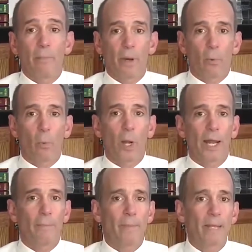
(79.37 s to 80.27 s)
But
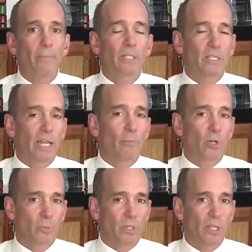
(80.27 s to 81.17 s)
what I mean to say
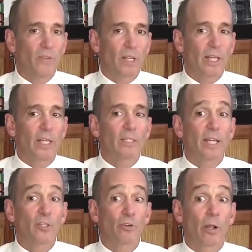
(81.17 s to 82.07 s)
more specifically is
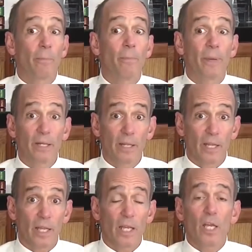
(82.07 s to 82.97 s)
that your
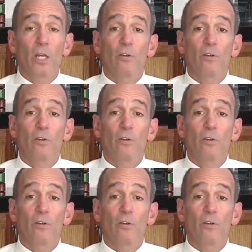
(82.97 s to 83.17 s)
ability